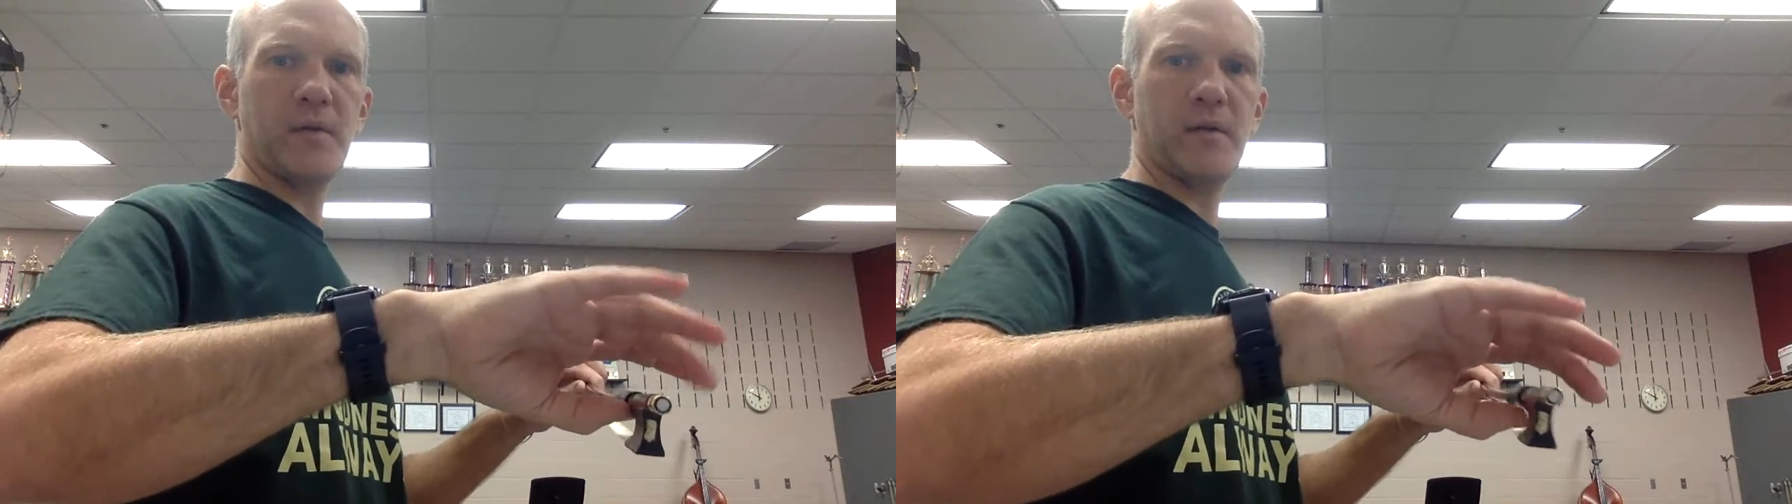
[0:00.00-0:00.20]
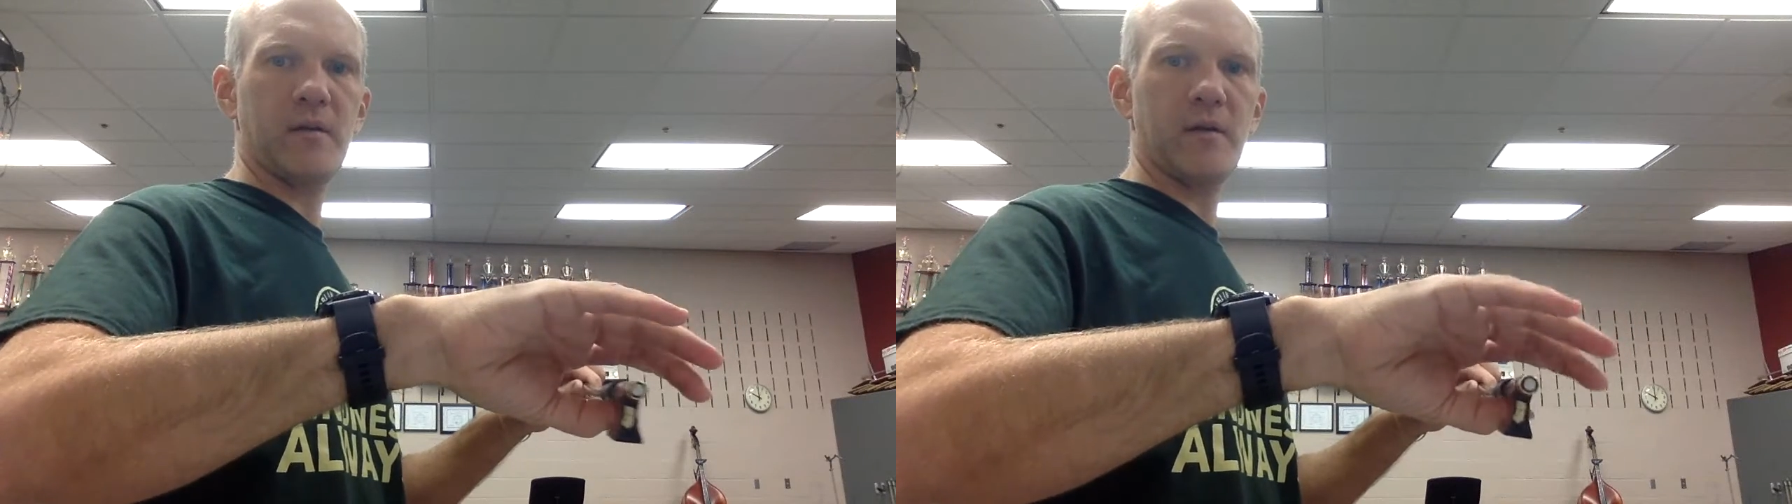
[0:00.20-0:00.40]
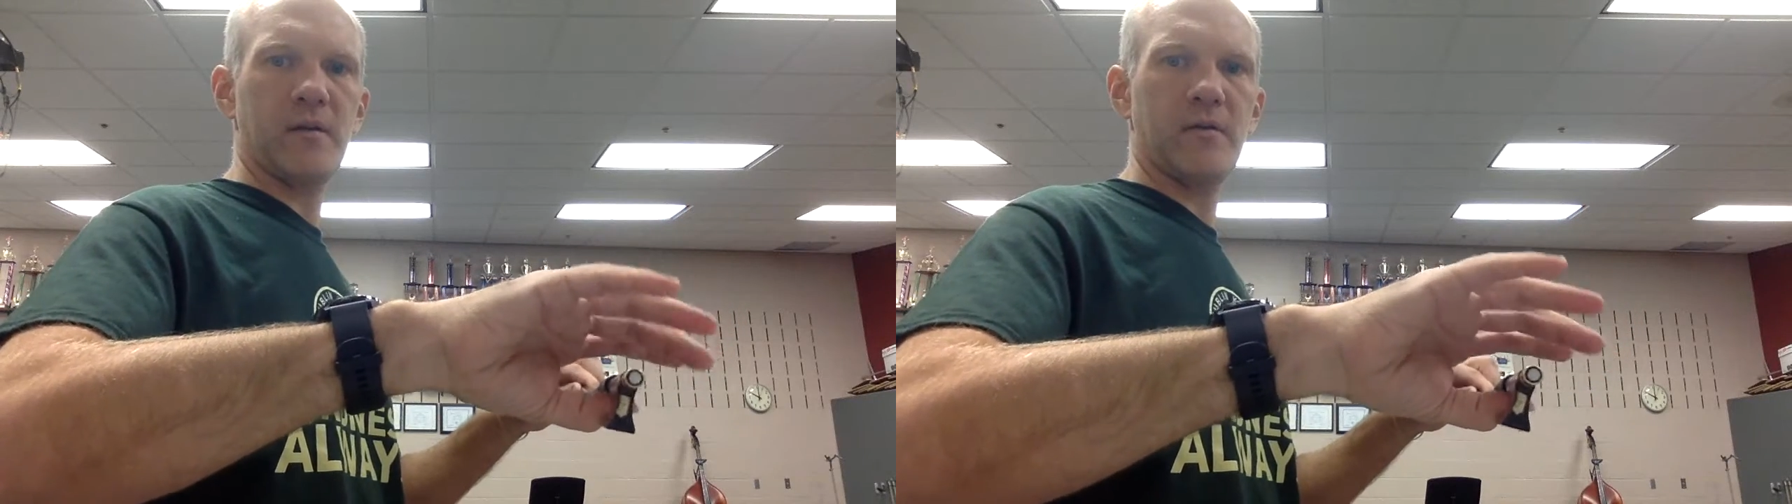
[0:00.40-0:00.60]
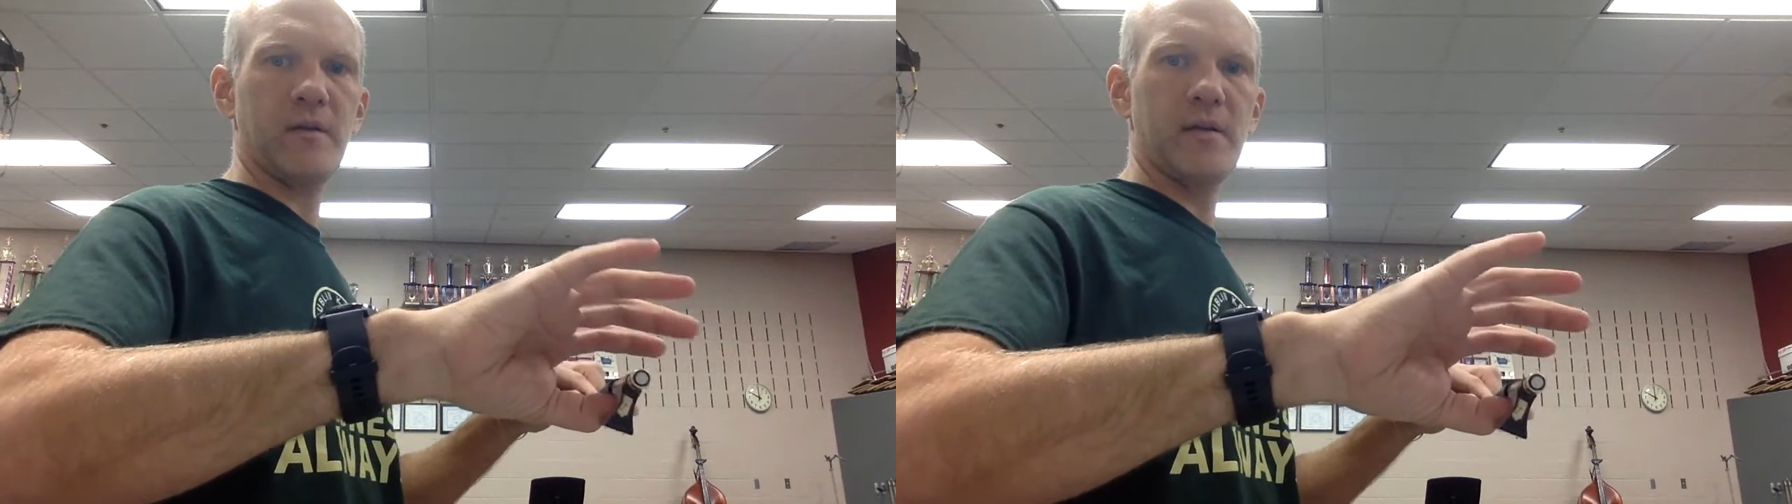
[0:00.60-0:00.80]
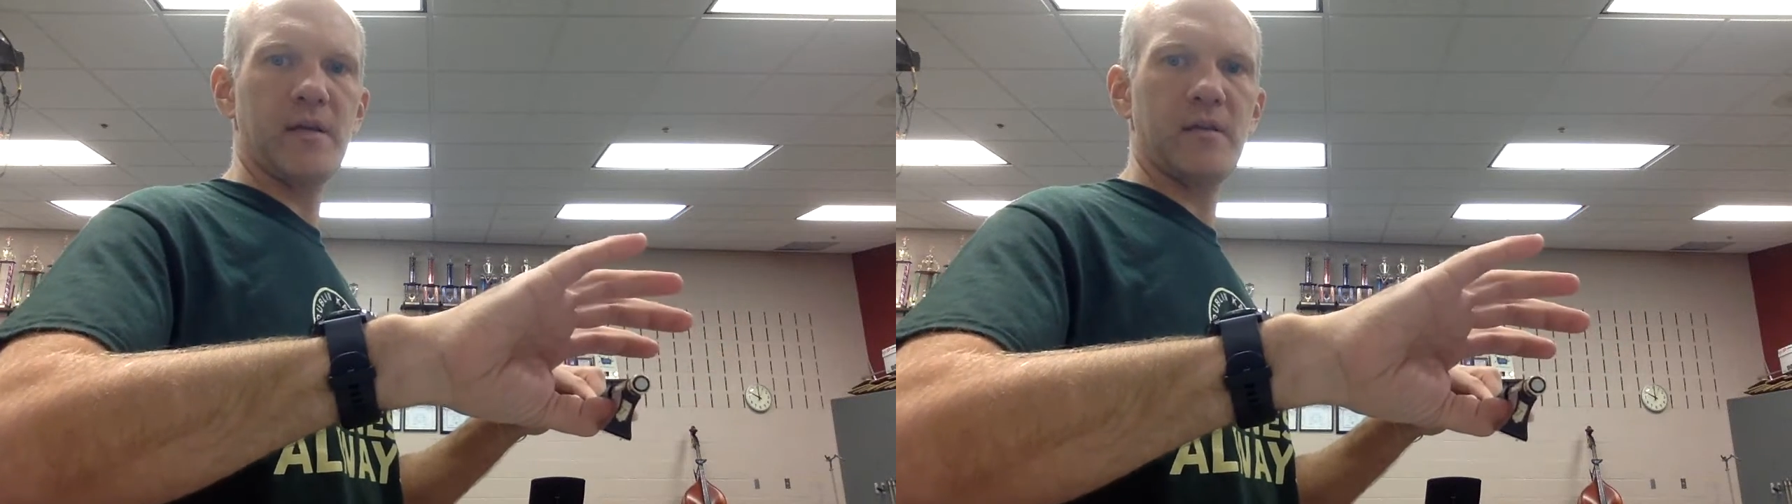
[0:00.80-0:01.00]
it
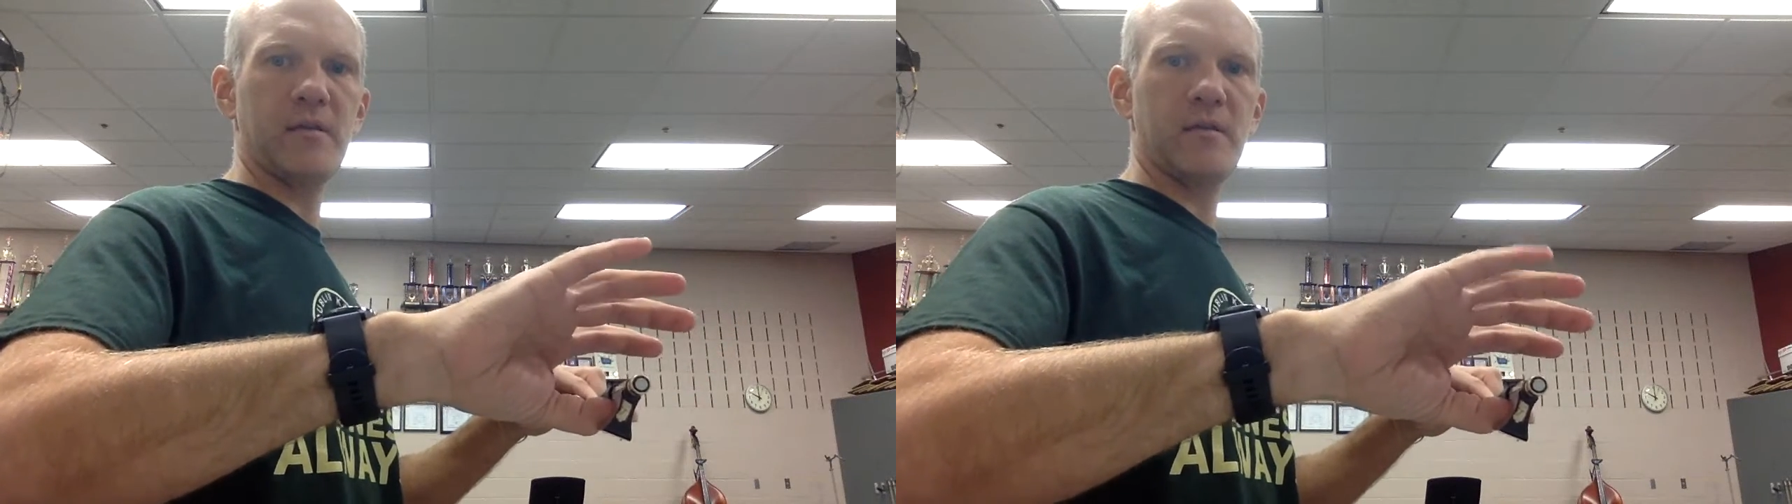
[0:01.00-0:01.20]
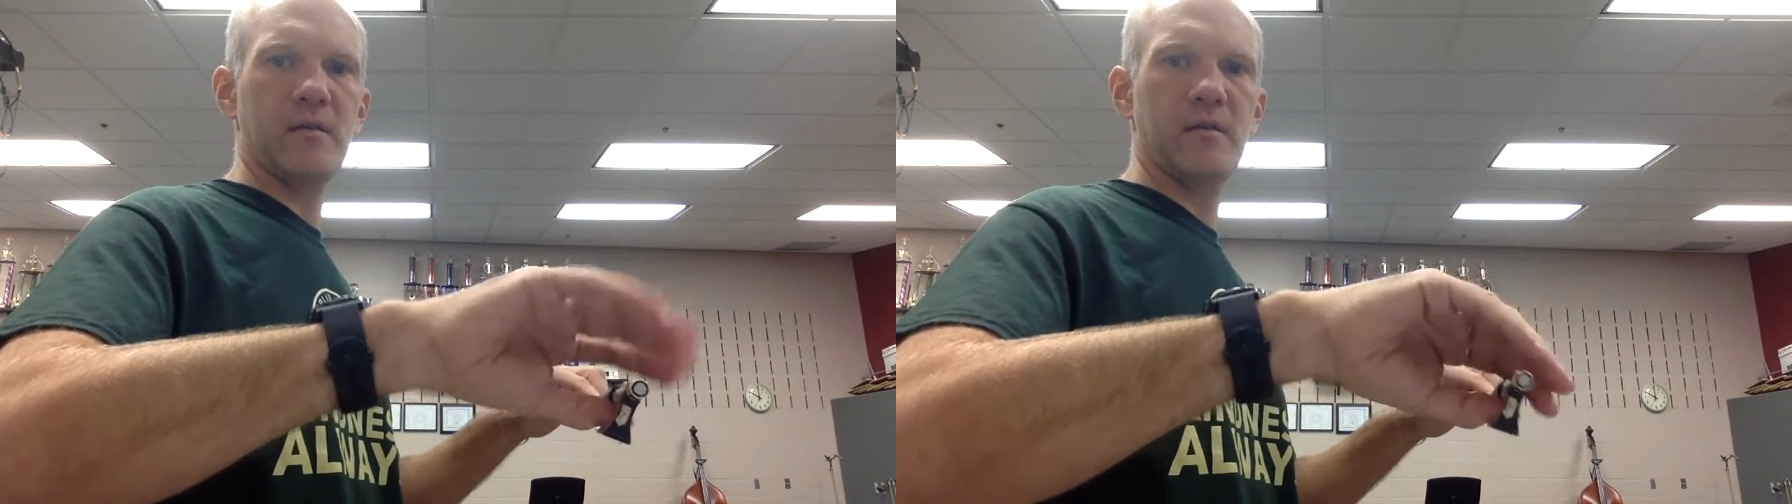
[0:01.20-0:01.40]
underneath.